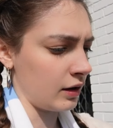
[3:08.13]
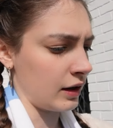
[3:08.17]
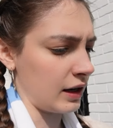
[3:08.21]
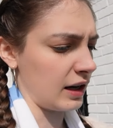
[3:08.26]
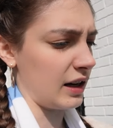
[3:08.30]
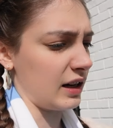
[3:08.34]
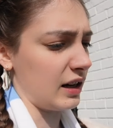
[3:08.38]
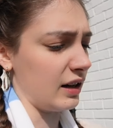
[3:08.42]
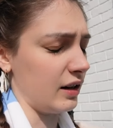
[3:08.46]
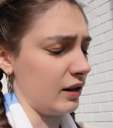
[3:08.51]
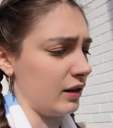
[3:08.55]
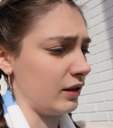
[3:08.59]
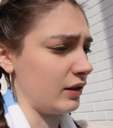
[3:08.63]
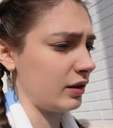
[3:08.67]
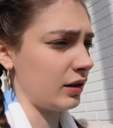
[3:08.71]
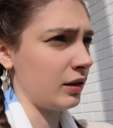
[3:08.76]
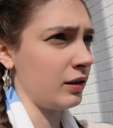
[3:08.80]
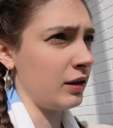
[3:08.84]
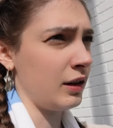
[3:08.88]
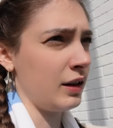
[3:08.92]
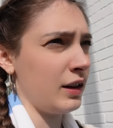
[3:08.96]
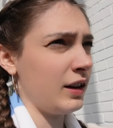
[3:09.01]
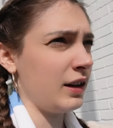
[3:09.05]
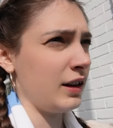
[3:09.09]
And
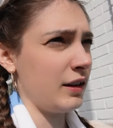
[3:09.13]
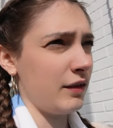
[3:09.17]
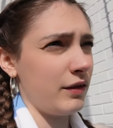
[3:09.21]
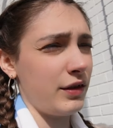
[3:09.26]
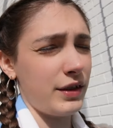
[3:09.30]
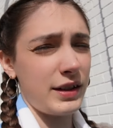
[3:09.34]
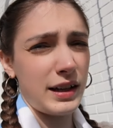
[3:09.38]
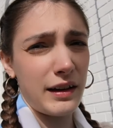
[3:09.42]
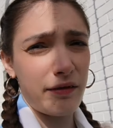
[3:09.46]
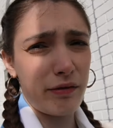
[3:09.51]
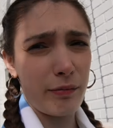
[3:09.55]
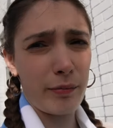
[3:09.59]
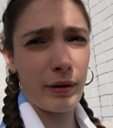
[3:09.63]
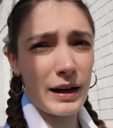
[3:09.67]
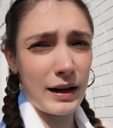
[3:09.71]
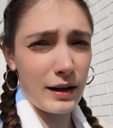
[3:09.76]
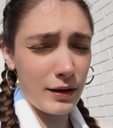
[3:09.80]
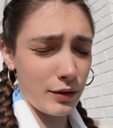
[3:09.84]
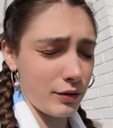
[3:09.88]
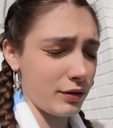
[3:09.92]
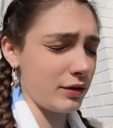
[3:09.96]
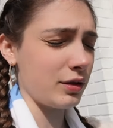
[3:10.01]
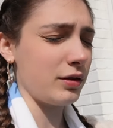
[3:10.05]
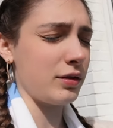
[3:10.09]
for £7,
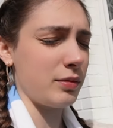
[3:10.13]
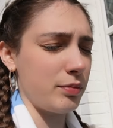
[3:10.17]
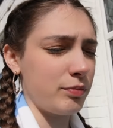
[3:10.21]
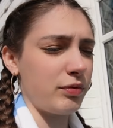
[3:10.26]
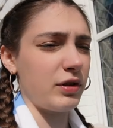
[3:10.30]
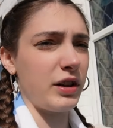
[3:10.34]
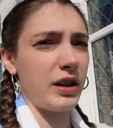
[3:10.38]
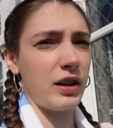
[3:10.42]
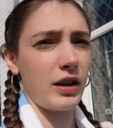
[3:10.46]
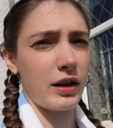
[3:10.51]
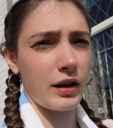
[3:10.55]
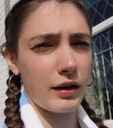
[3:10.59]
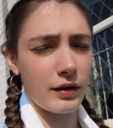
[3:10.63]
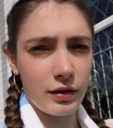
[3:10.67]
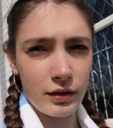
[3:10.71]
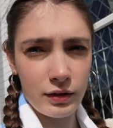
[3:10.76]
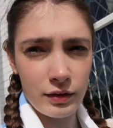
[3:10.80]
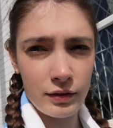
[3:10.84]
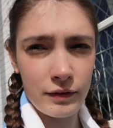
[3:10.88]
pretty good.